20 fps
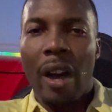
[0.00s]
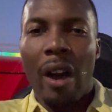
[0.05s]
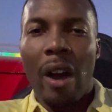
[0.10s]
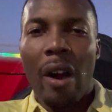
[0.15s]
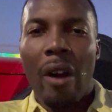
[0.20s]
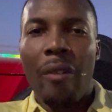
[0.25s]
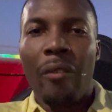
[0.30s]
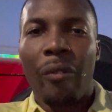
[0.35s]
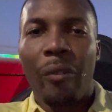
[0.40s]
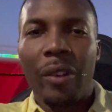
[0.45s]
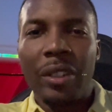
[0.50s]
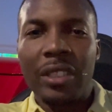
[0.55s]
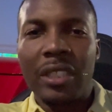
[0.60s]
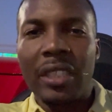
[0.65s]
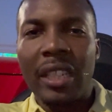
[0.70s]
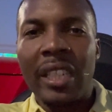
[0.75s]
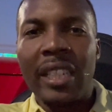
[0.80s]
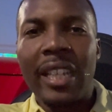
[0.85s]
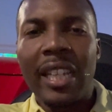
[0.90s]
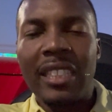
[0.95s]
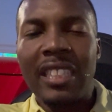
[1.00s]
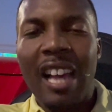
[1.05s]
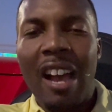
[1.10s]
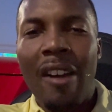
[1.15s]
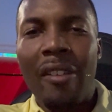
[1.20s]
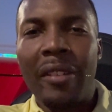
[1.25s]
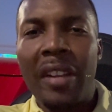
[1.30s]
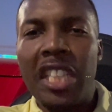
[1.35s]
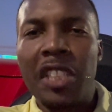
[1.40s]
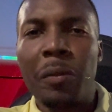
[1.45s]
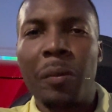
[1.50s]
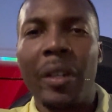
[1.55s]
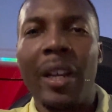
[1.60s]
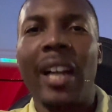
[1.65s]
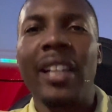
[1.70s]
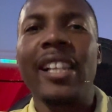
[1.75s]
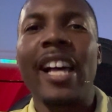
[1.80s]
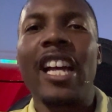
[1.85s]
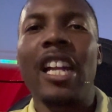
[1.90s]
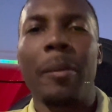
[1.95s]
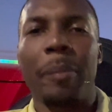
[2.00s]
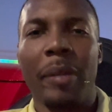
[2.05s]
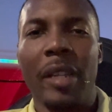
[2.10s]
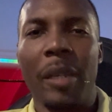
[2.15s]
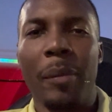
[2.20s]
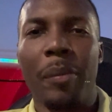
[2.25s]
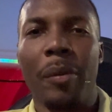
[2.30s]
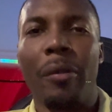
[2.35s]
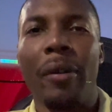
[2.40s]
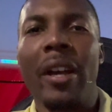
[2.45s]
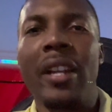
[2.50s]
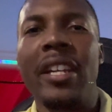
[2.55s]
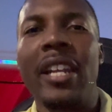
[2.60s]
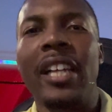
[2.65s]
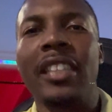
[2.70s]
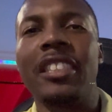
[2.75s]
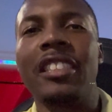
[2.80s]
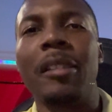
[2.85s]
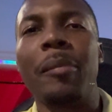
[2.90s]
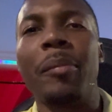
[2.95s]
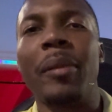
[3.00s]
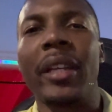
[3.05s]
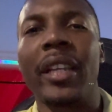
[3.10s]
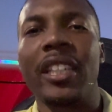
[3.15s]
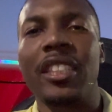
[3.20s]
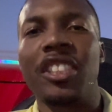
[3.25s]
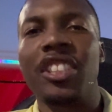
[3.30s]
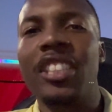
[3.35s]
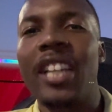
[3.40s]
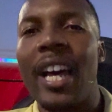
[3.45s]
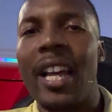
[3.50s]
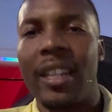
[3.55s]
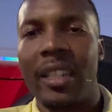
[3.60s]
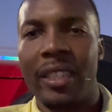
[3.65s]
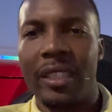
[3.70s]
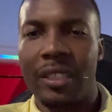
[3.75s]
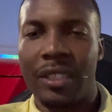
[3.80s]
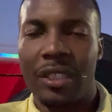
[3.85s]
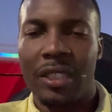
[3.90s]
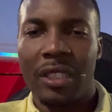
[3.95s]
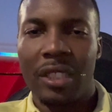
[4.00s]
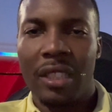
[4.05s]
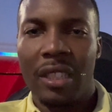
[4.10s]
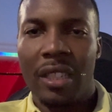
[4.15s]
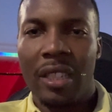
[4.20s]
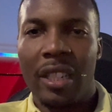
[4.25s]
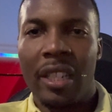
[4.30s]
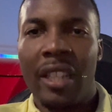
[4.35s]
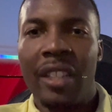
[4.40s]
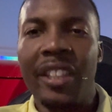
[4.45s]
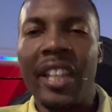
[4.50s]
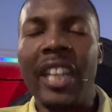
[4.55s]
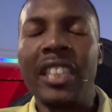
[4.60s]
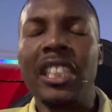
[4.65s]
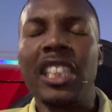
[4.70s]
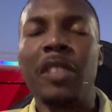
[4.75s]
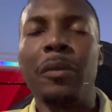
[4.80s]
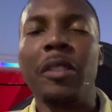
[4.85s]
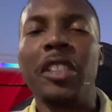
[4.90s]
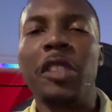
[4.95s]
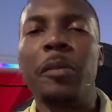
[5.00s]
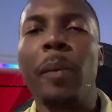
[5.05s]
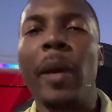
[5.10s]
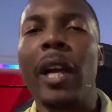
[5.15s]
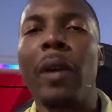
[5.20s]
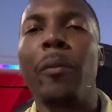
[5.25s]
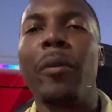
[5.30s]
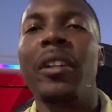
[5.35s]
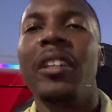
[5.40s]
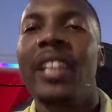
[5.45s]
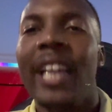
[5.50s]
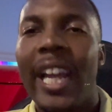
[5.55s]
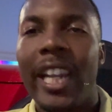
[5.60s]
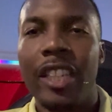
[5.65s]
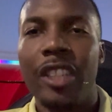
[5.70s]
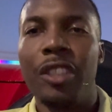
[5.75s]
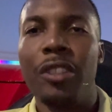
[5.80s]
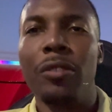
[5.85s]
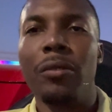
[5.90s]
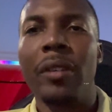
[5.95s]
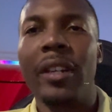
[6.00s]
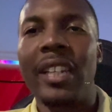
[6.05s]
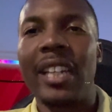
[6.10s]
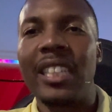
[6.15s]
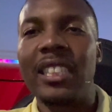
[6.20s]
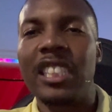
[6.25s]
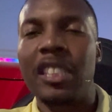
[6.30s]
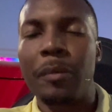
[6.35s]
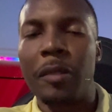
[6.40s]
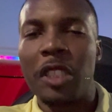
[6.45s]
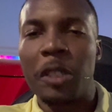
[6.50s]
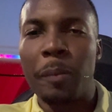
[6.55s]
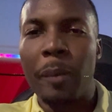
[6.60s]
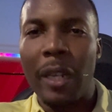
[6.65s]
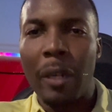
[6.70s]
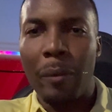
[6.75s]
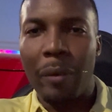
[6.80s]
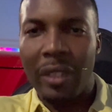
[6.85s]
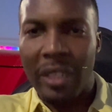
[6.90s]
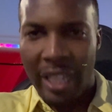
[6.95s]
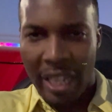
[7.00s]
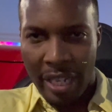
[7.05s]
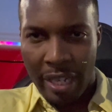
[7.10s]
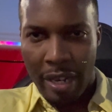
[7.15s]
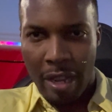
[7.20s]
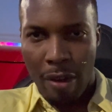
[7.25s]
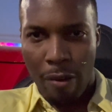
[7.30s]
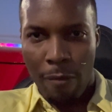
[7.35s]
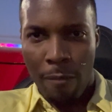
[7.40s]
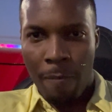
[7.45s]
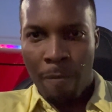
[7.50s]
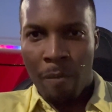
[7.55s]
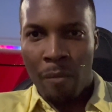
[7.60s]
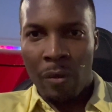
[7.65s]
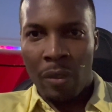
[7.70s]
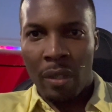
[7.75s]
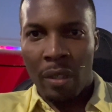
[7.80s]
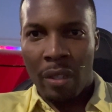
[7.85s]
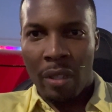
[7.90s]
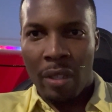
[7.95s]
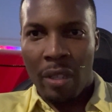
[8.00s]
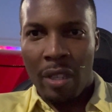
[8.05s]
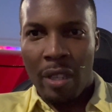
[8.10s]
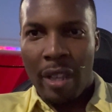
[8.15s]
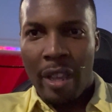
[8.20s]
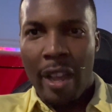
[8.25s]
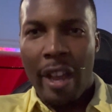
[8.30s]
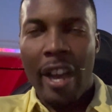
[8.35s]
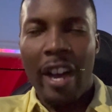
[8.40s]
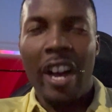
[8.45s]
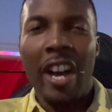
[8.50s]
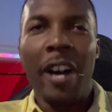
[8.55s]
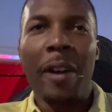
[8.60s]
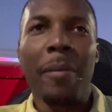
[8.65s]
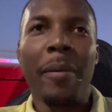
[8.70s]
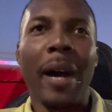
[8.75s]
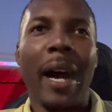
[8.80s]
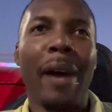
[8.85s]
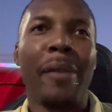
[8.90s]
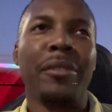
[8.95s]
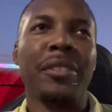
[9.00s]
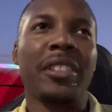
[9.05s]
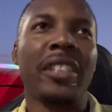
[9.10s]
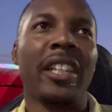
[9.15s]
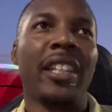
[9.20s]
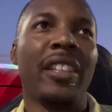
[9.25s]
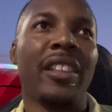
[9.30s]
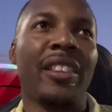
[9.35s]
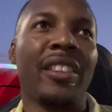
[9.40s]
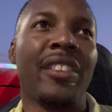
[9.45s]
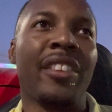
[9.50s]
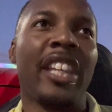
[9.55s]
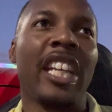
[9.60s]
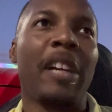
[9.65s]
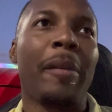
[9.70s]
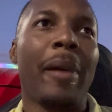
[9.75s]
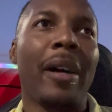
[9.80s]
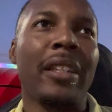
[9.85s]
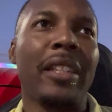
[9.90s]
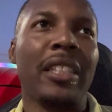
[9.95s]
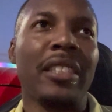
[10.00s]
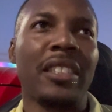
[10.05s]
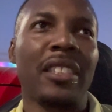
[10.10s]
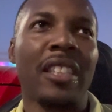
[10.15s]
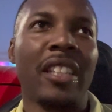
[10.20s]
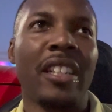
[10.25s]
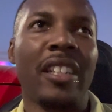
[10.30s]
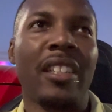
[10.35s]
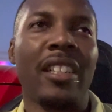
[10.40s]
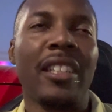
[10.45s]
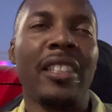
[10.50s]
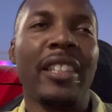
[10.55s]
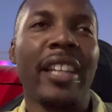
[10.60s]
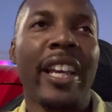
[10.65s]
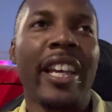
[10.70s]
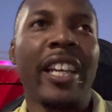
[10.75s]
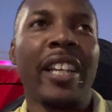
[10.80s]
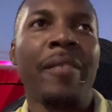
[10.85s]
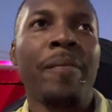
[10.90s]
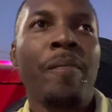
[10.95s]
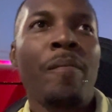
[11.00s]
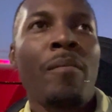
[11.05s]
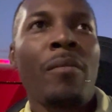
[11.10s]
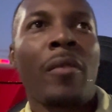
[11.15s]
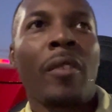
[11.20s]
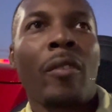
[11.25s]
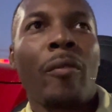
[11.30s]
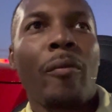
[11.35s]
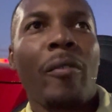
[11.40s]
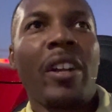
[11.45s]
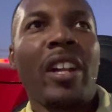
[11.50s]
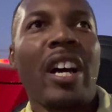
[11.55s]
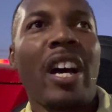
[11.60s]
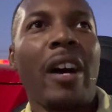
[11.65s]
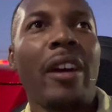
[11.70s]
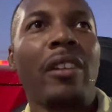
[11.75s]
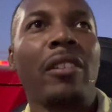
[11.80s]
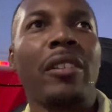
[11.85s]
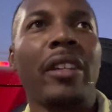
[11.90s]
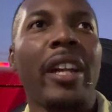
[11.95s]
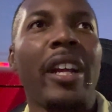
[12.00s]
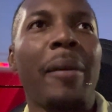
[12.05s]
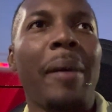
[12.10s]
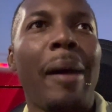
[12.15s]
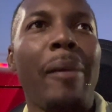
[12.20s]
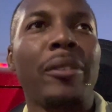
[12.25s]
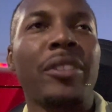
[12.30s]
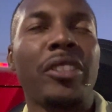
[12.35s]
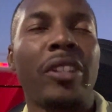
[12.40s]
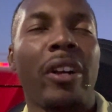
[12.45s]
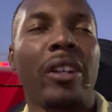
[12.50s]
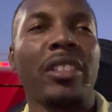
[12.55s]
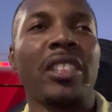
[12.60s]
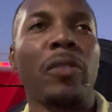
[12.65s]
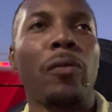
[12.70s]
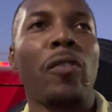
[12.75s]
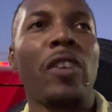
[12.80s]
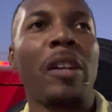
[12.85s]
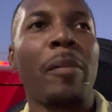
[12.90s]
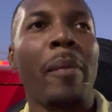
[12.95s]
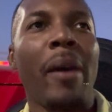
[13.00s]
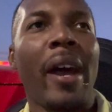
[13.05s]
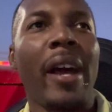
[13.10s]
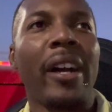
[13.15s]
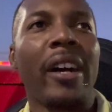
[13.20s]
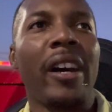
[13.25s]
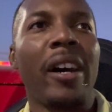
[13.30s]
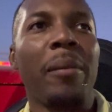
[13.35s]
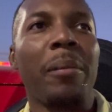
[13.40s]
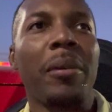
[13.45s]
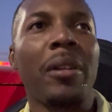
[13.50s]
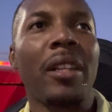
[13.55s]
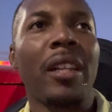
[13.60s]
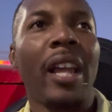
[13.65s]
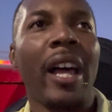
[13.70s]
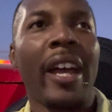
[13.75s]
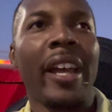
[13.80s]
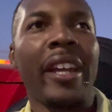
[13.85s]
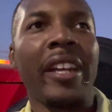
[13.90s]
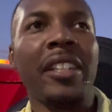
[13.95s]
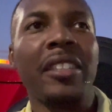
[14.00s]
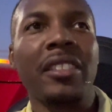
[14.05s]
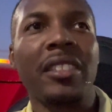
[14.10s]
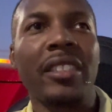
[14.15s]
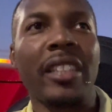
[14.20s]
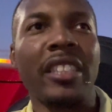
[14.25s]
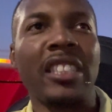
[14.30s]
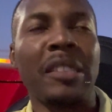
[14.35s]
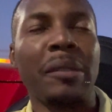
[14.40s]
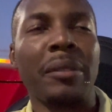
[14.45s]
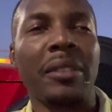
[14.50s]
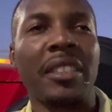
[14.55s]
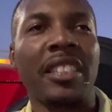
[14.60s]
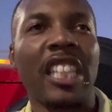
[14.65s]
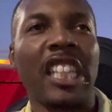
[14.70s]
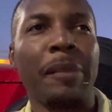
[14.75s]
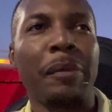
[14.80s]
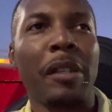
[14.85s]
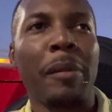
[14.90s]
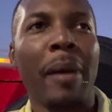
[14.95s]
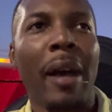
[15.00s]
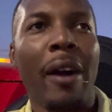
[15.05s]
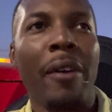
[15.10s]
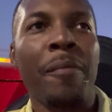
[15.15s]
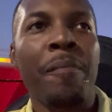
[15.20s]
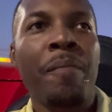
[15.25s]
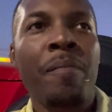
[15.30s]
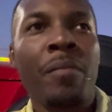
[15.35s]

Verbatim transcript: unfortunately, that's how it is with a lot of people, and that's the biggest challenge. They just respect what they do, and they just respect what they know. Um, I was uh, thinking about this the other day, but uh, I know that I was talking to one of my uh, clients, and she was telling me about